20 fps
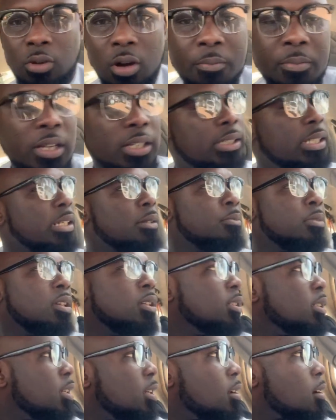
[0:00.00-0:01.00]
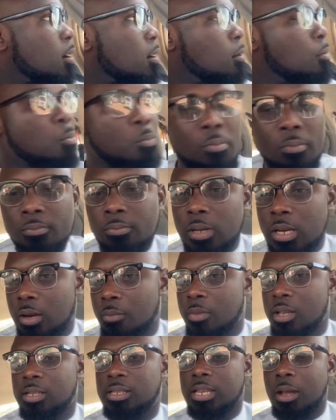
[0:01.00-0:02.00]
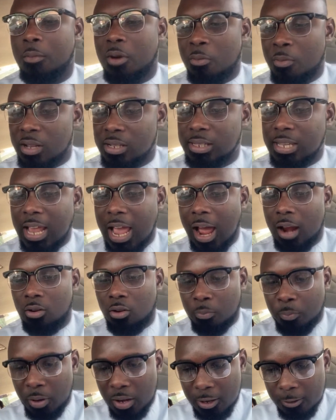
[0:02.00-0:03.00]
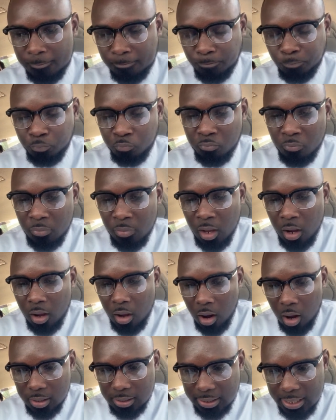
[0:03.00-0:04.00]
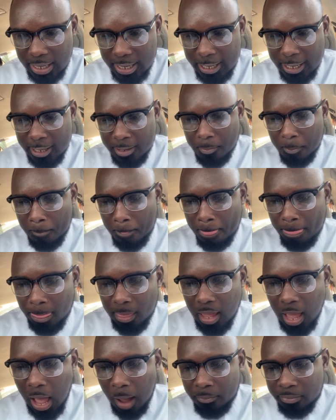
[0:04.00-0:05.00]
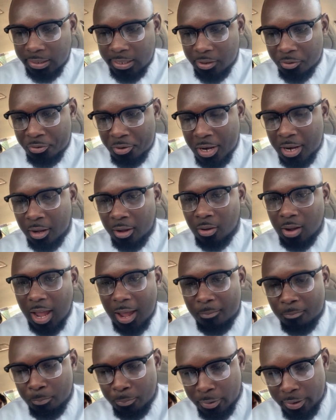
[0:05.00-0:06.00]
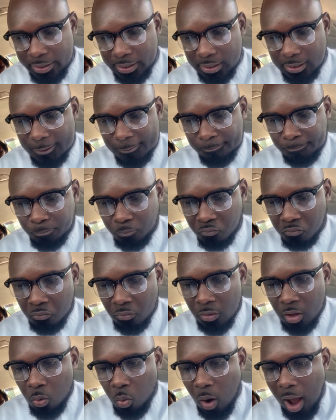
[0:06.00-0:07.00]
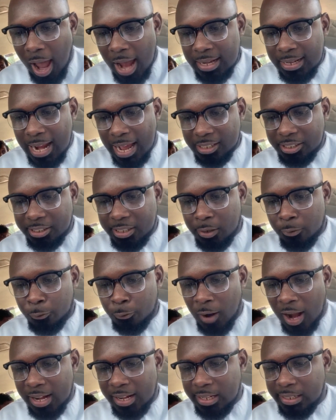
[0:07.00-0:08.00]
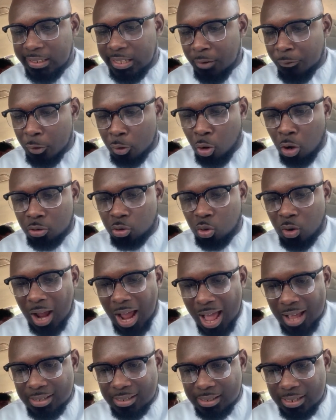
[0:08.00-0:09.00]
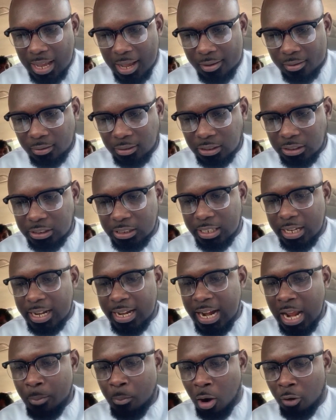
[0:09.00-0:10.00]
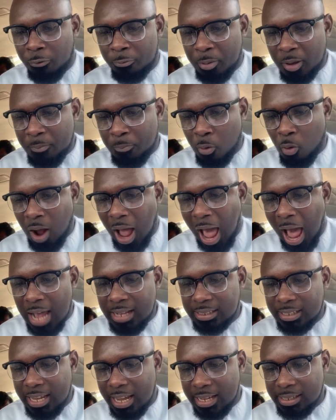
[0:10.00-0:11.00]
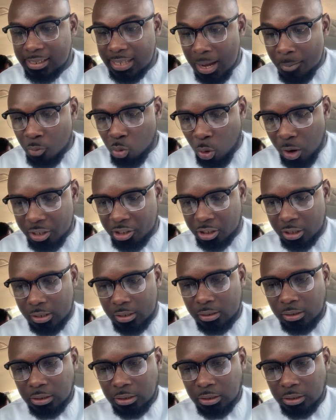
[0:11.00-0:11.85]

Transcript: meeting bi nti me the means I'm be see her no pain. Or say, I'm the real empress. Why does she find it difficult to answer? In the name of people, ask her same question.